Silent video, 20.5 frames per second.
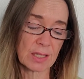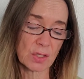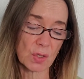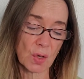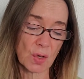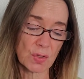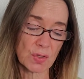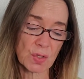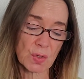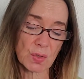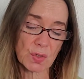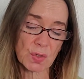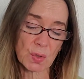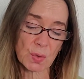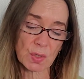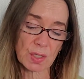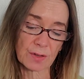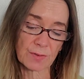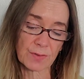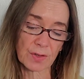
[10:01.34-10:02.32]
is also so
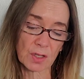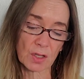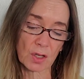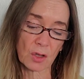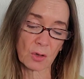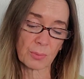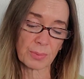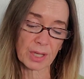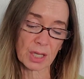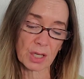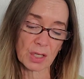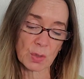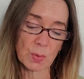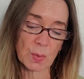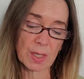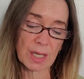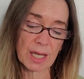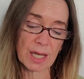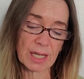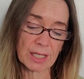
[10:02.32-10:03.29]
difficult because
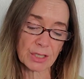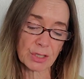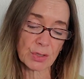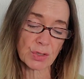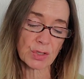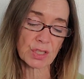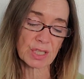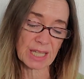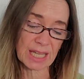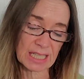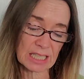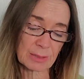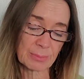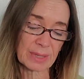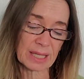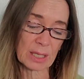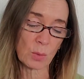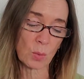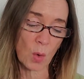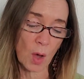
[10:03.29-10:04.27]
we
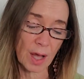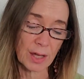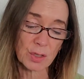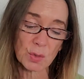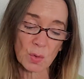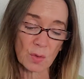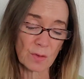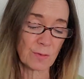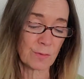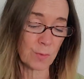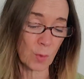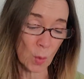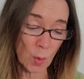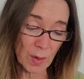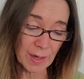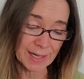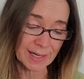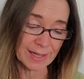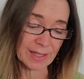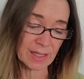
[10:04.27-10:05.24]
understandably want to
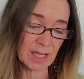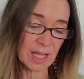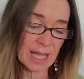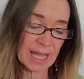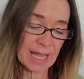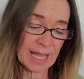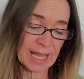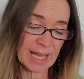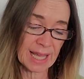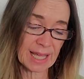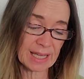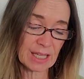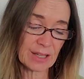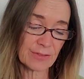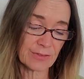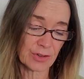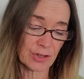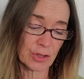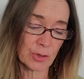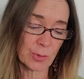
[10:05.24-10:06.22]
avoid
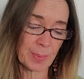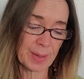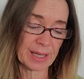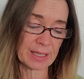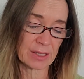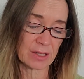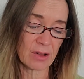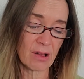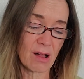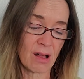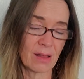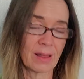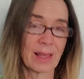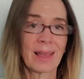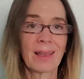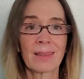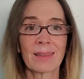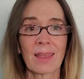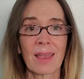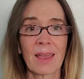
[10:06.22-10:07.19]
any further pain at all.
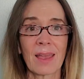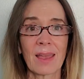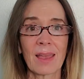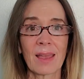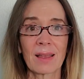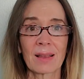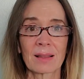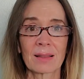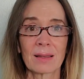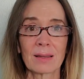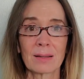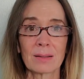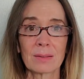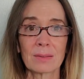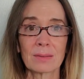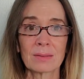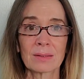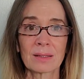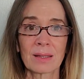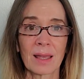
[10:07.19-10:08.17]
Hell yeah,
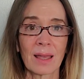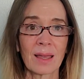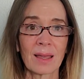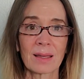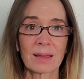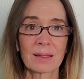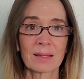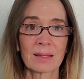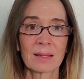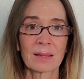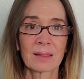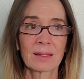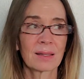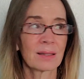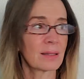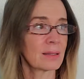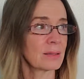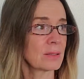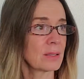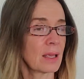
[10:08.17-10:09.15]
hello, yeah.
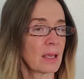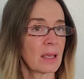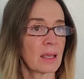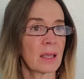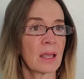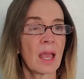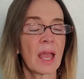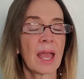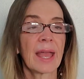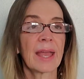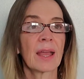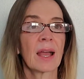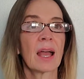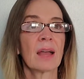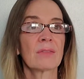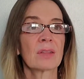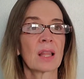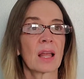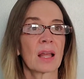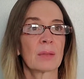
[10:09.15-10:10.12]
Hey, I
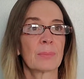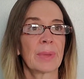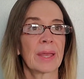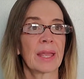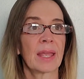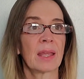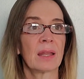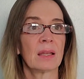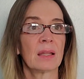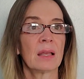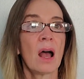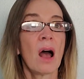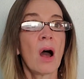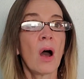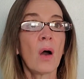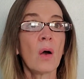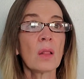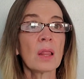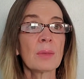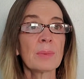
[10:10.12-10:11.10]
have a lot of pain.
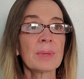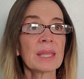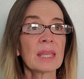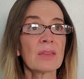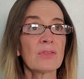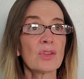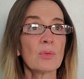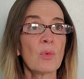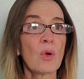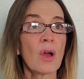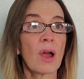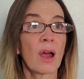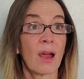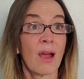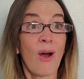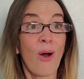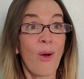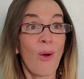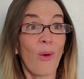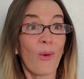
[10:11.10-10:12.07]
Oh, let me give you
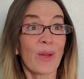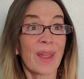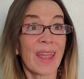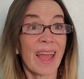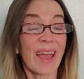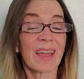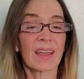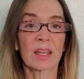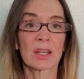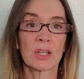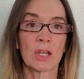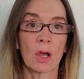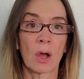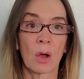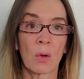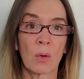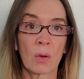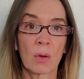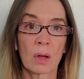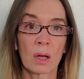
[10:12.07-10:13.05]
more. Oh, yay.
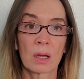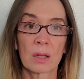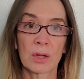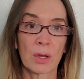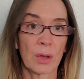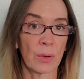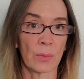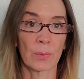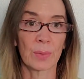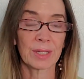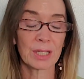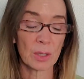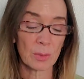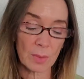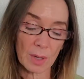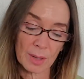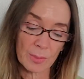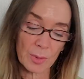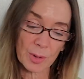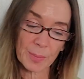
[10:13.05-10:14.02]
No, no, we don't
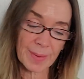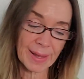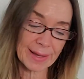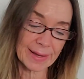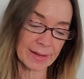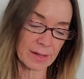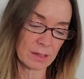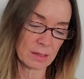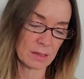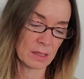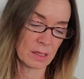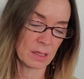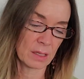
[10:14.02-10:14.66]
want more pain.